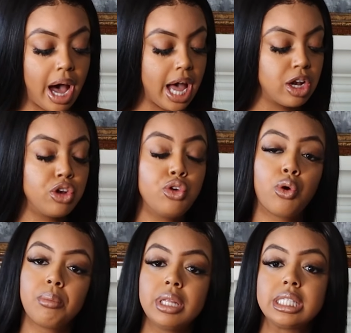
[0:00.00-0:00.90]
I
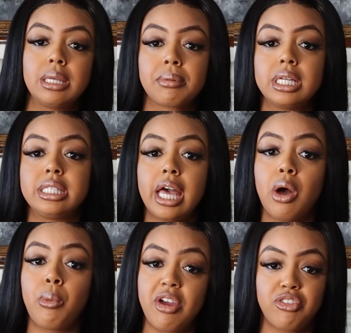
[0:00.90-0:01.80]
normally typically
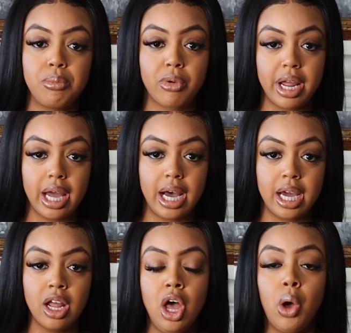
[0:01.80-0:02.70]
stay away from
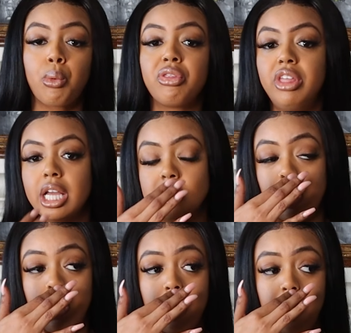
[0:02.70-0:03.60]
rayon when things
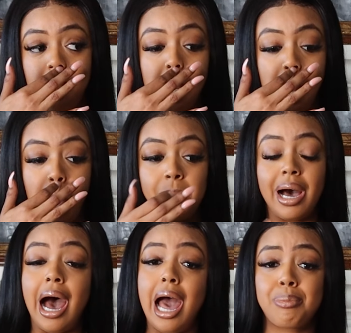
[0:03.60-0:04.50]
are um,
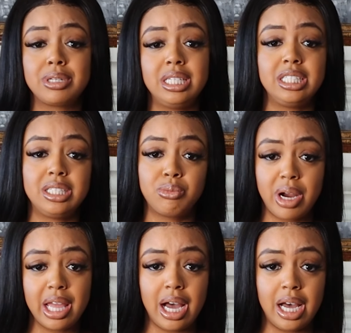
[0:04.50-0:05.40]
a high percentage in
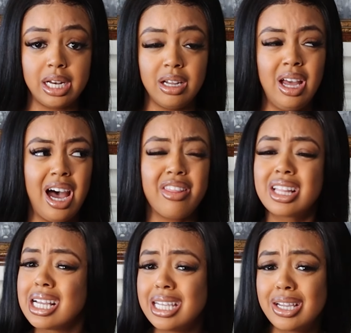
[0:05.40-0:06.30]
rayon. I
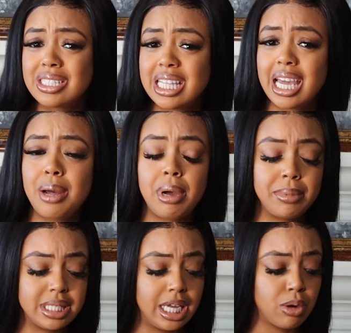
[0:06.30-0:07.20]
think that's how you say it. I might
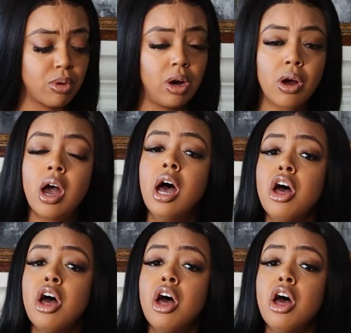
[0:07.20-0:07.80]
be saying it wrong.